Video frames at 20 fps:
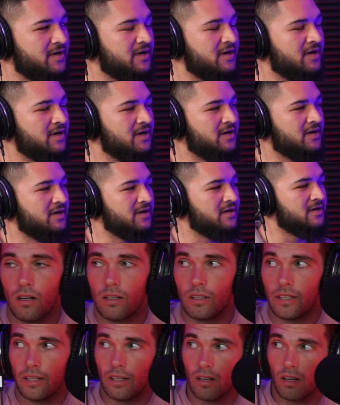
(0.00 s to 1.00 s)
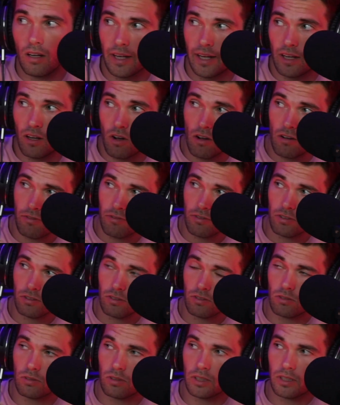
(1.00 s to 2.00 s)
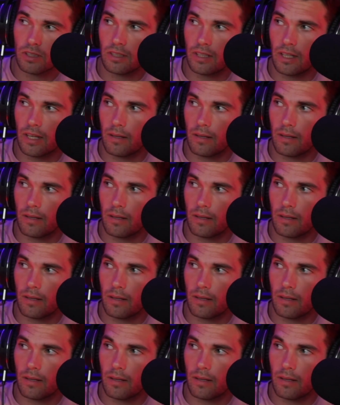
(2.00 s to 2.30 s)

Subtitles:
do I get like offered or accept?